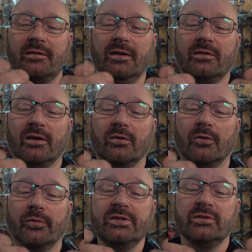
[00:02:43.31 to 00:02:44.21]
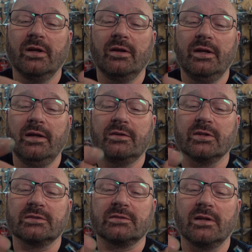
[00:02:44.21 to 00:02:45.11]
think they're originally
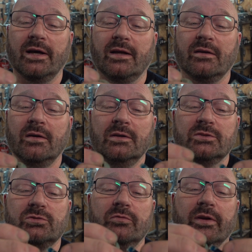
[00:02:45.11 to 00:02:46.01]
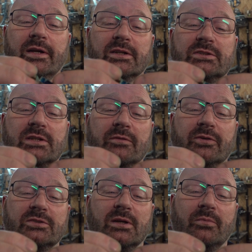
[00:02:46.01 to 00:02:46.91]
just like souvenir stuff
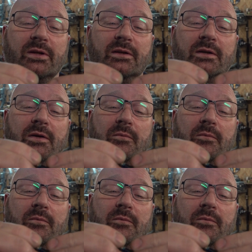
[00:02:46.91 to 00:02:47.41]
or something,